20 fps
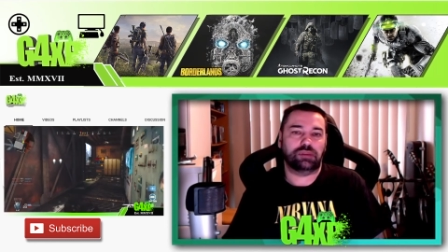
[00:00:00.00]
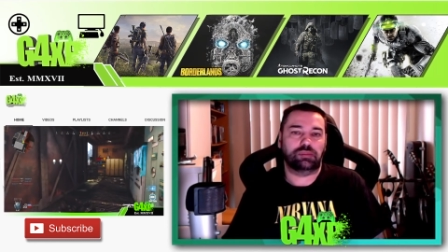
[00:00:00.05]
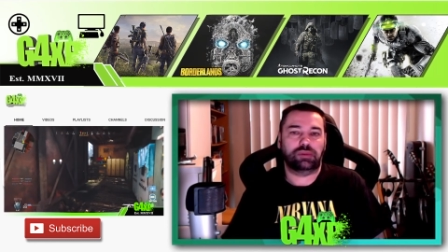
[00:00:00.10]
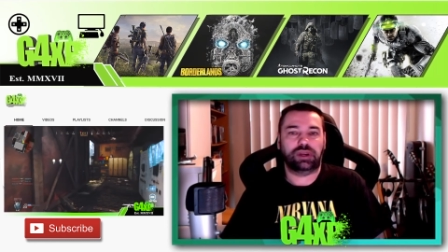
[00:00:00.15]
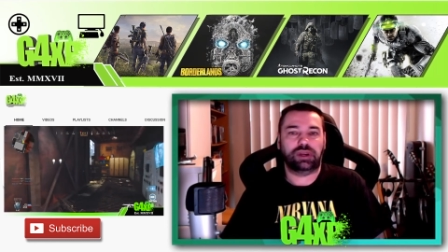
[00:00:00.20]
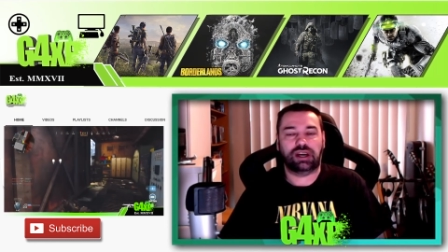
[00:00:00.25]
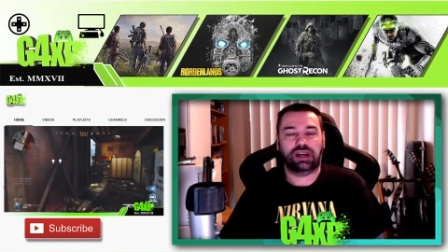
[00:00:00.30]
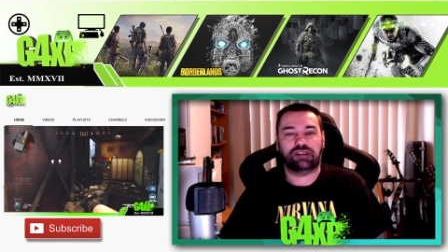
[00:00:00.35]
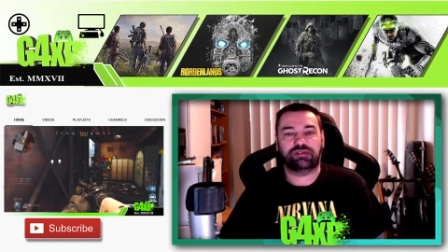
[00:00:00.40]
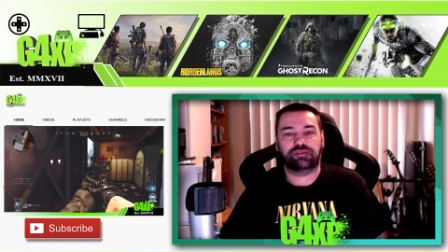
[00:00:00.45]
may
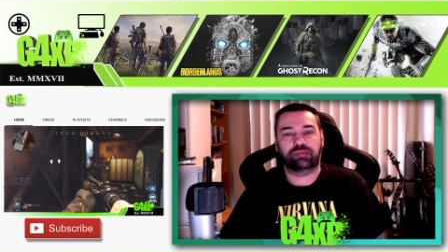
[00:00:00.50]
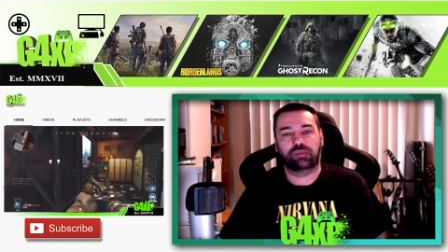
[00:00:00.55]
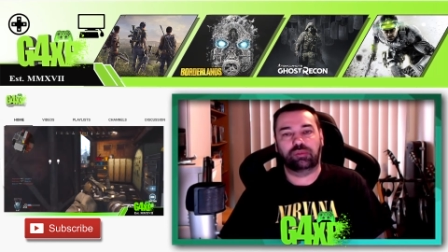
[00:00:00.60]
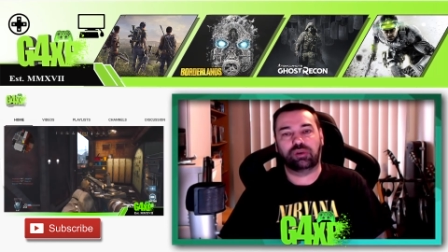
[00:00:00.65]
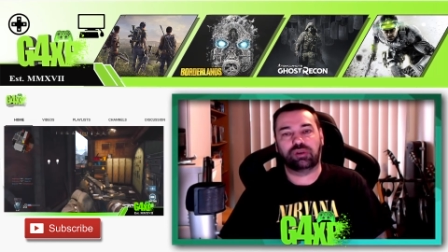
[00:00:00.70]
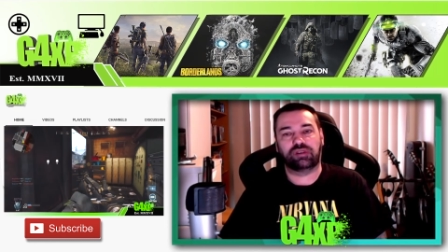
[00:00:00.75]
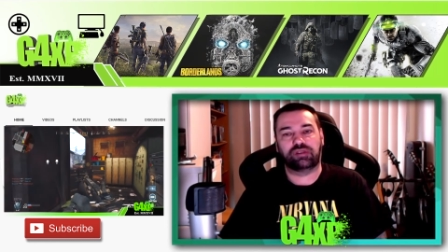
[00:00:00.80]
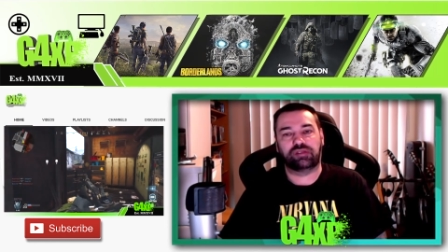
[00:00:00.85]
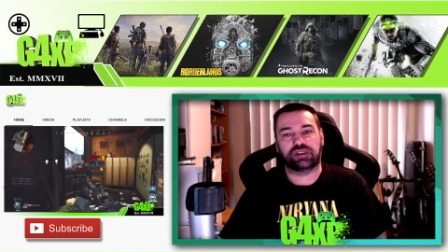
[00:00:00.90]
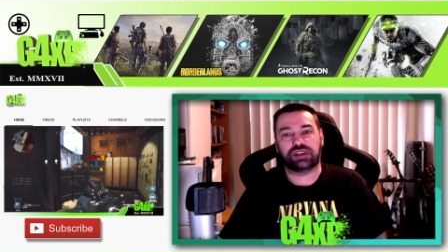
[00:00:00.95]
have
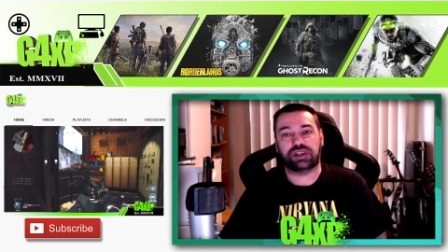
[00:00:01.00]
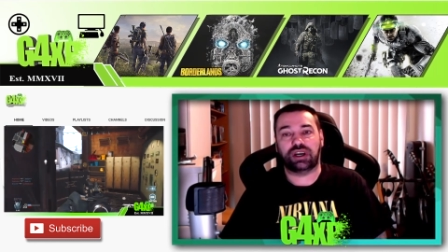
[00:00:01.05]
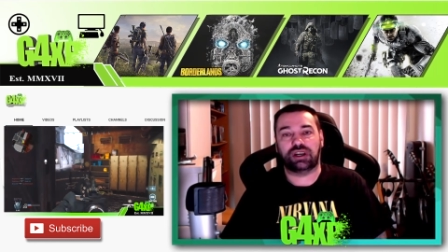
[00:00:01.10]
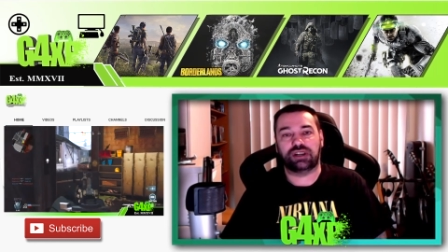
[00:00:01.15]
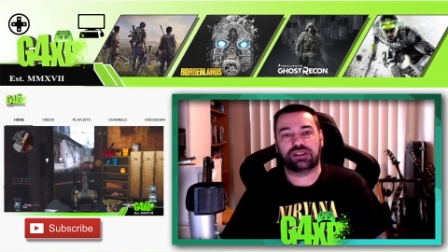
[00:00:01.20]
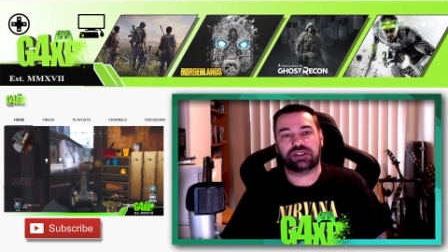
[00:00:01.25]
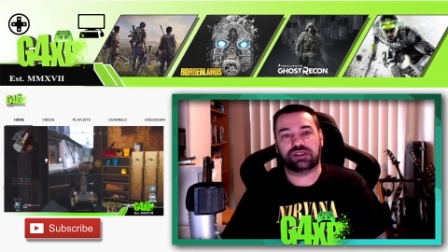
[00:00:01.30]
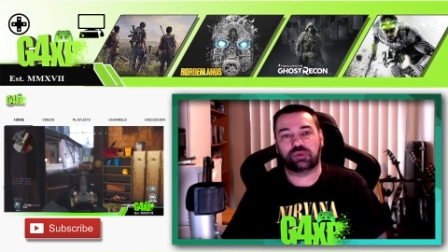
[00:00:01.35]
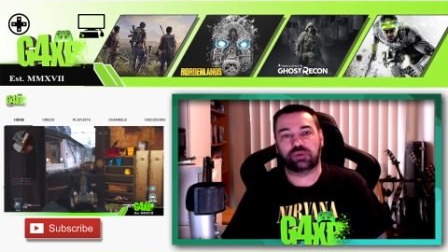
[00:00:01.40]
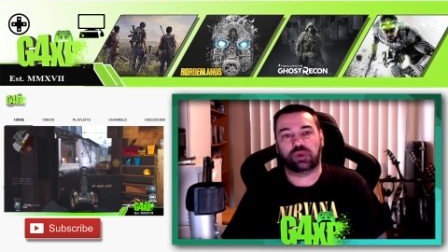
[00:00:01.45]
more of a
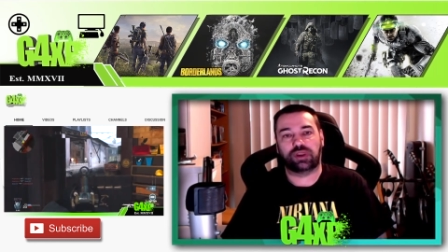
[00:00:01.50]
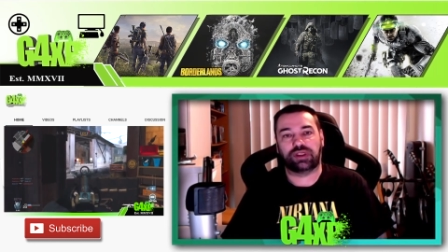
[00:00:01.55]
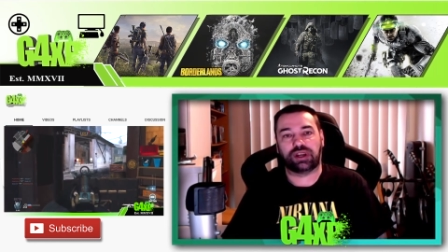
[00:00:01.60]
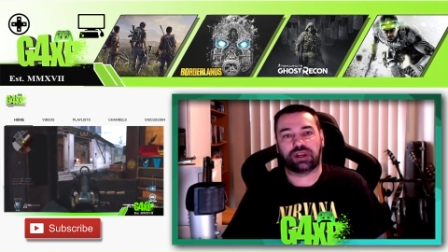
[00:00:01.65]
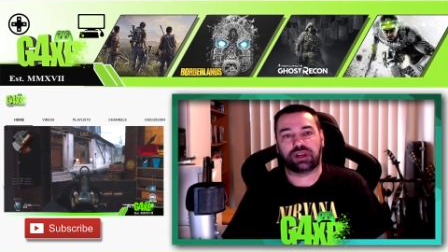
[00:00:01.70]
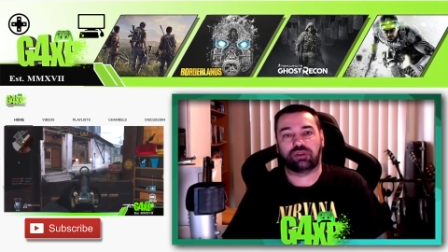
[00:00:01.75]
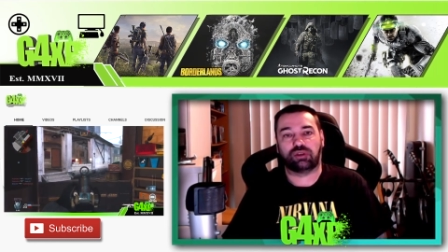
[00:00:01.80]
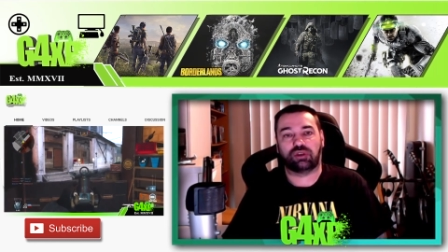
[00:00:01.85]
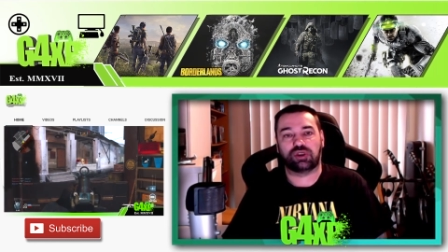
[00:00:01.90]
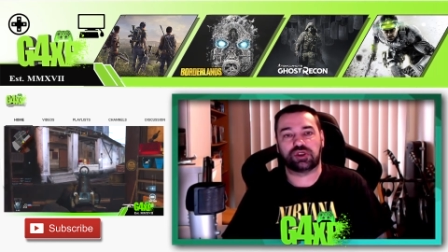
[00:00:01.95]
chance with a
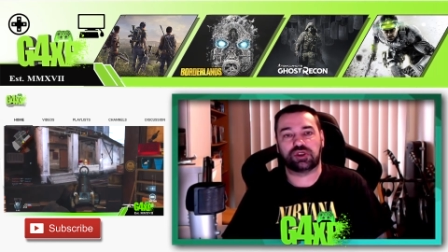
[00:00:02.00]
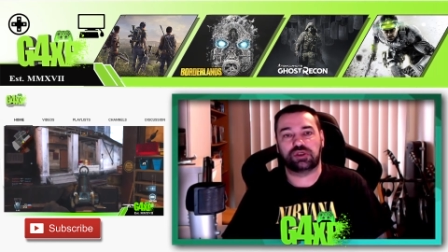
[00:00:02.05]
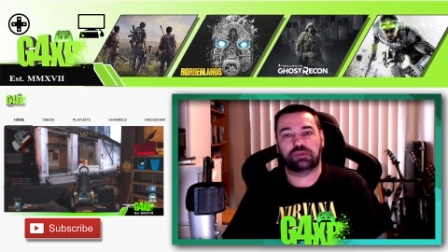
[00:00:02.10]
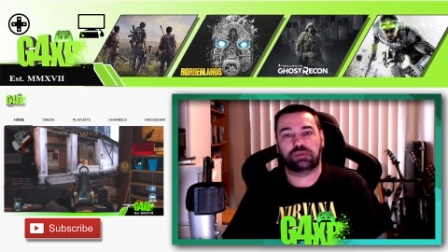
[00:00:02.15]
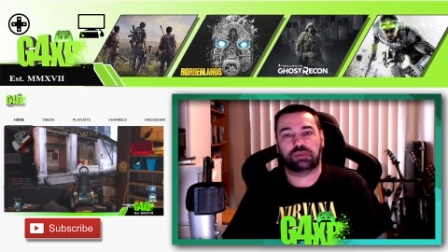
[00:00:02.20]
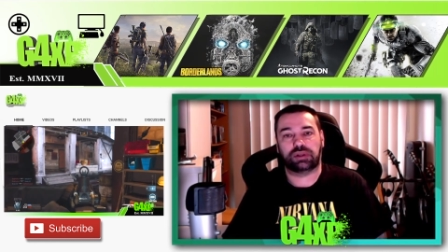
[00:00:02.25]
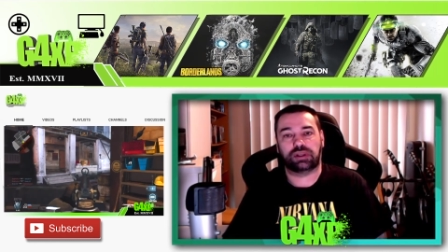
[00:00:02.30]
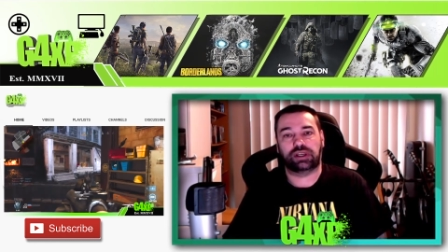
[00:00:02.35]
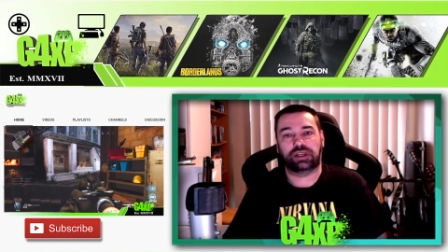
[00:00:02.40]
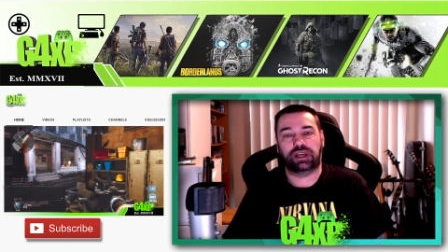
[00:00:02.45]
cross
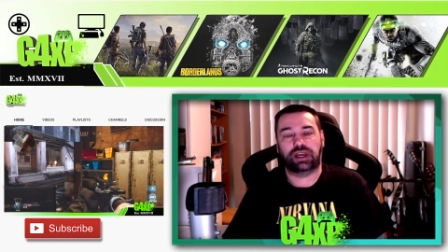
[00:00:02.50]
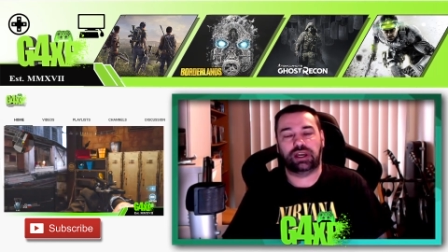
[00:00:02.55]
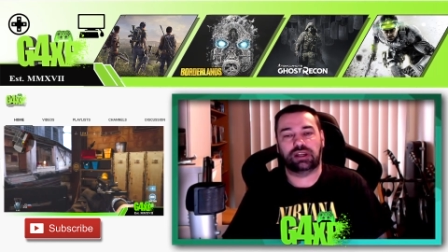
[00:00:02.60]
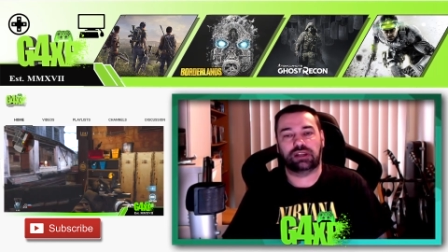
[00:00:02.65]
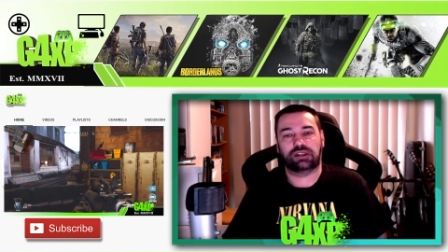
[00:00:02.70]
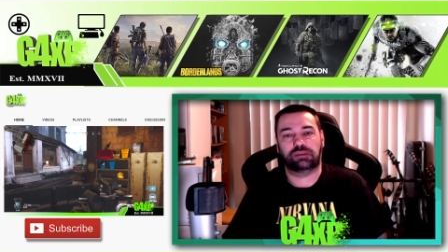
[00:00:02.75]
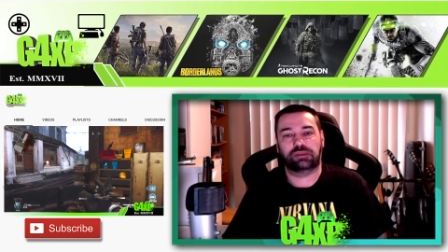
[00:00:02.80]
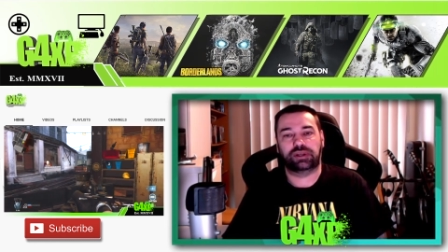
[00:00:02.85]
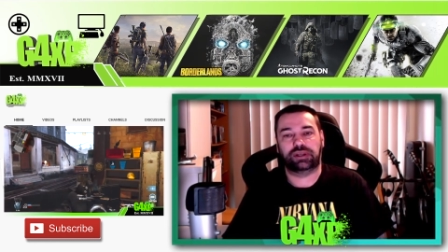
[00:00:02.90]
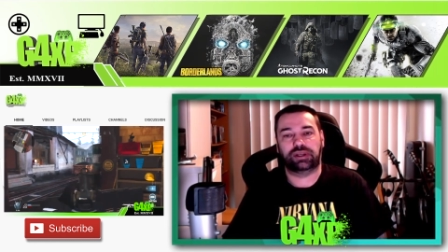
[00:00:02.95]
play
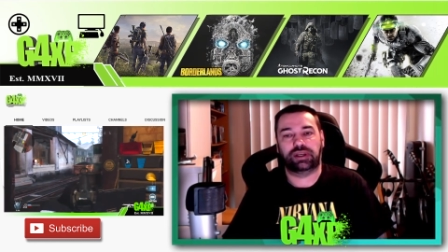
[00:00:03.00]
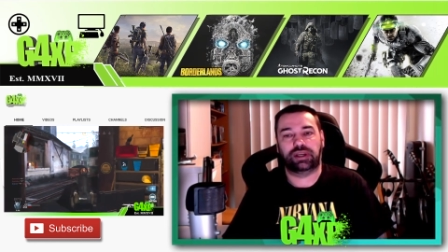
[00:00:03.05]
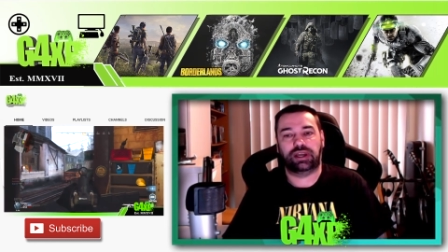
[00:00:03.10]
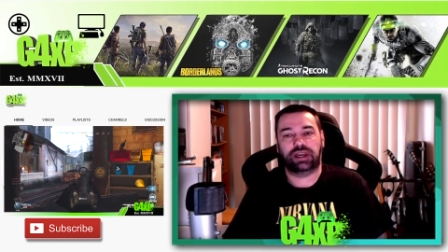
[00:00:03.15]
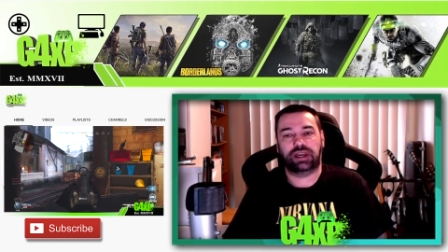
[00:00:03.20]
element